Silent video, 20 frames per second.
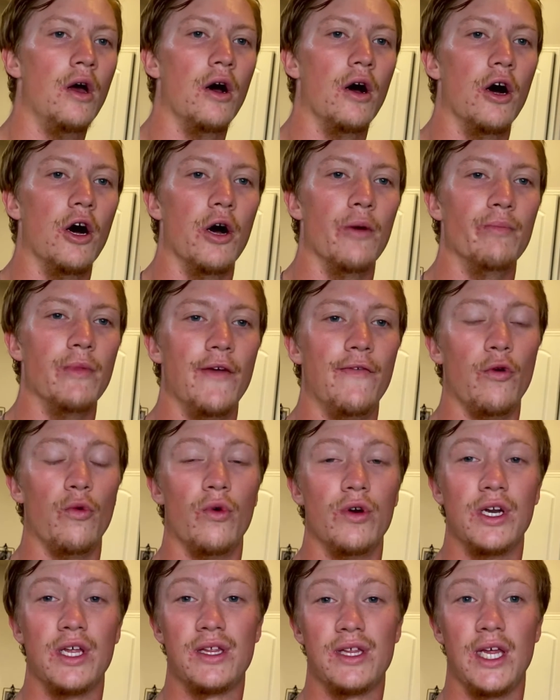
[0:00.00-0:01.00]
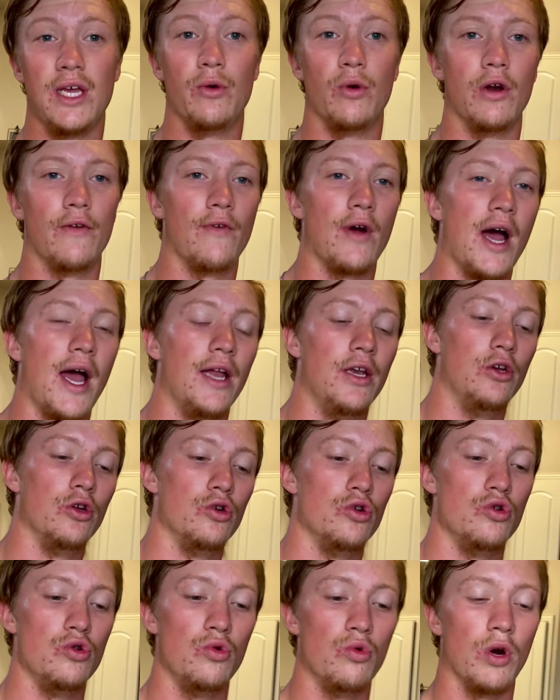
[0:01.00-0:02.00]
If you wanted to see whatever I
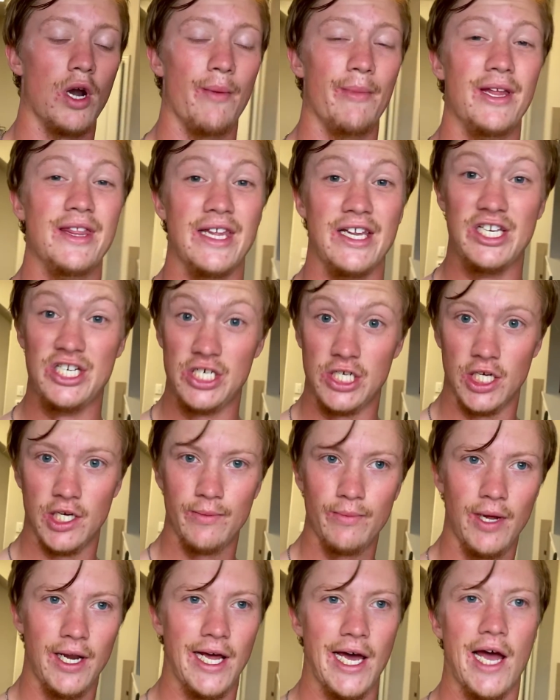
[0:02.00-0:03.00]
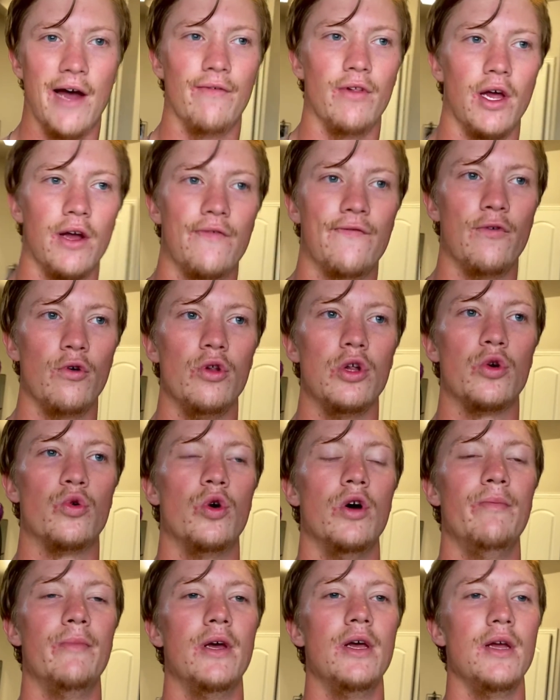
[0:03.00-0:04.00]
do when I'm in the gym and I have like full
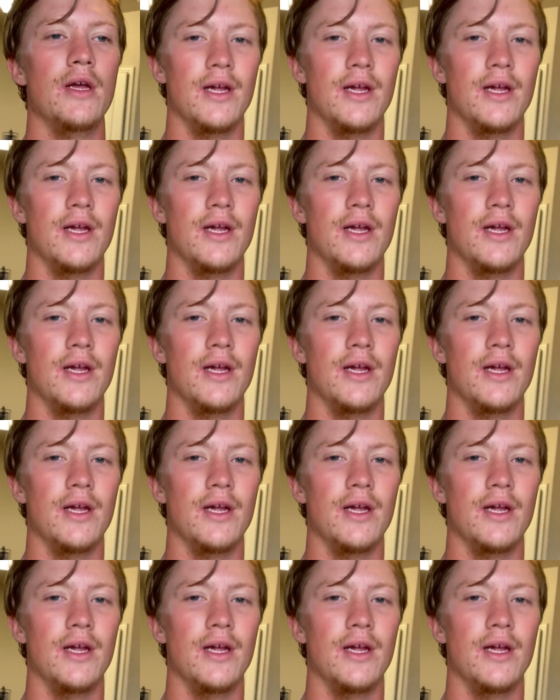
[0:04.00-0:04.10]
equipment,